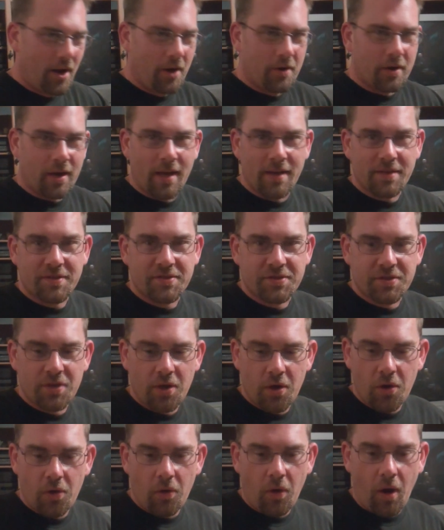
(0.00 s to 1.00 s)
All right, guys,
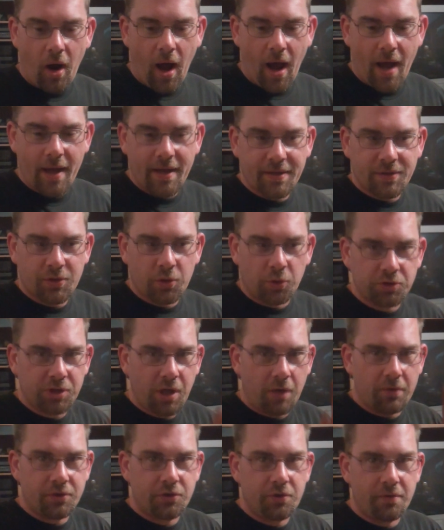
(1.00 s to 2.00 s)
so I told
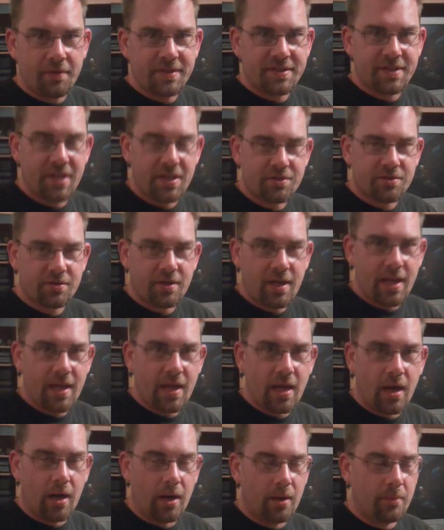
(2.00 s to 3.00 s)
you I would do this
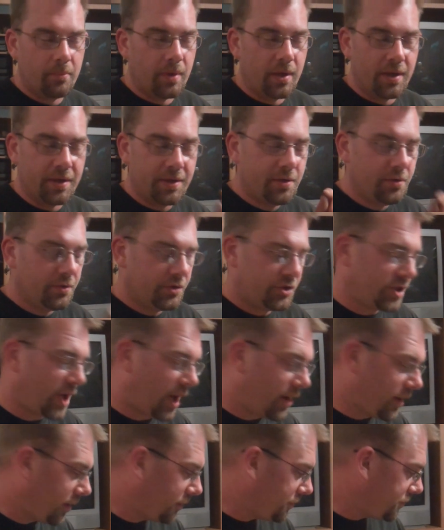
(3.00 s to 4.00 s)
yesterday. Um, a huge
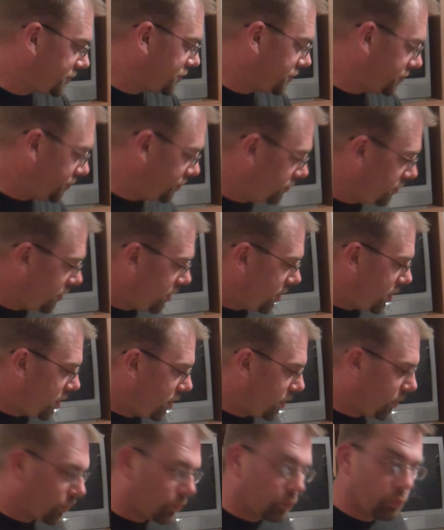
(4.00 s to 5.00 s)
shout out to
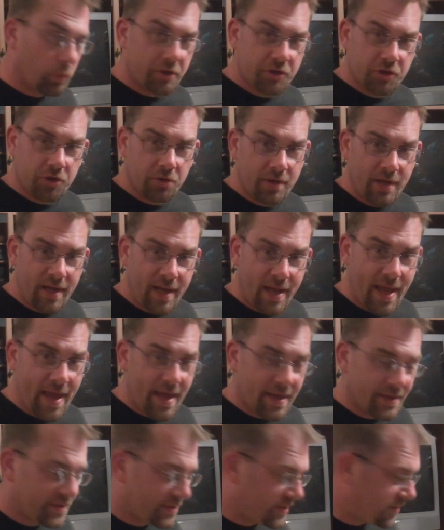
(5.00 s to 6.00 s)
Richard
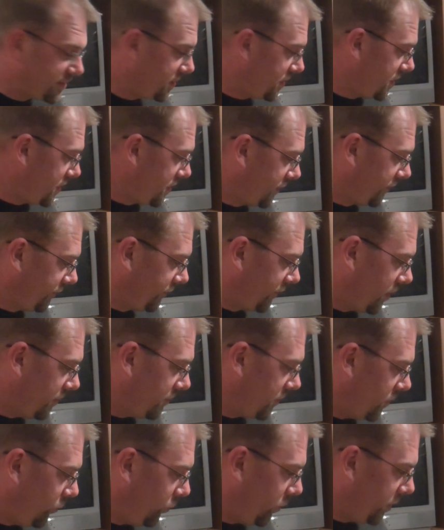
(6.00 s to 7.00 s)
S.
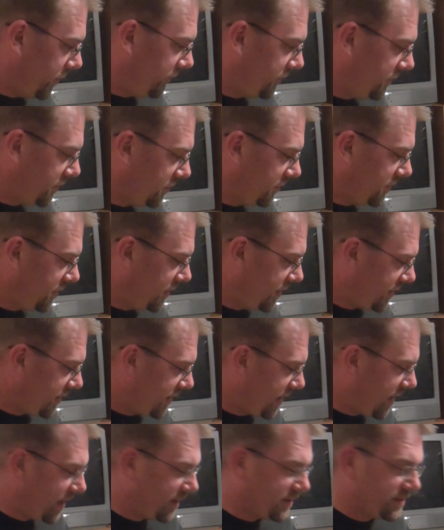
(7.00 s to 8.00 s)
from Winfield,
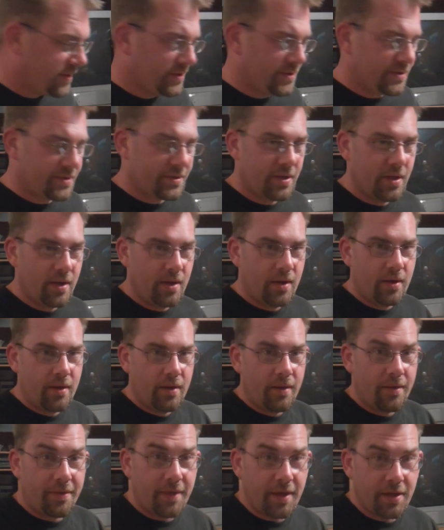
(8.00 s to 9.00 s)
Kansas.
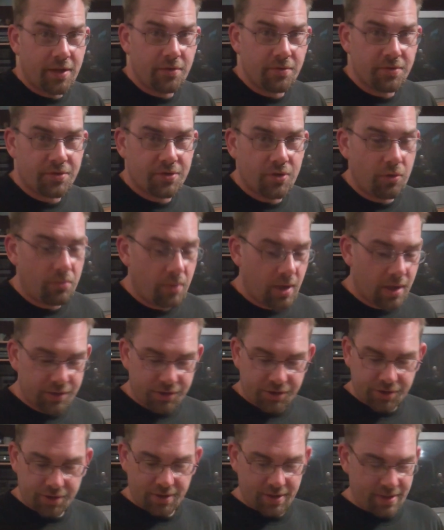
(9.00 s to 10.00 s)
Thank you so
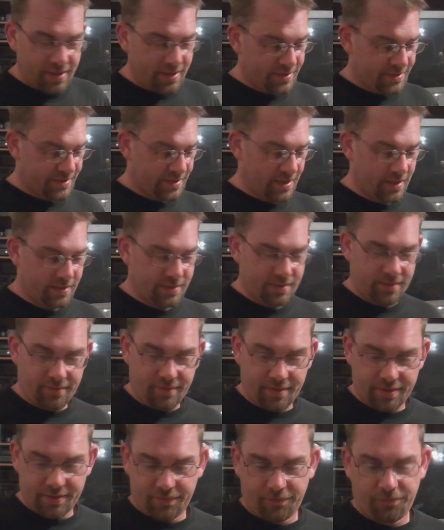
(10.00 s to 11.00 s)
much. He sent
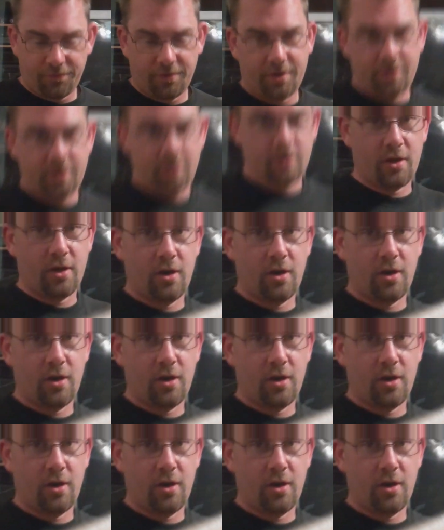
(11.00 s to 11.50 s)
this freaking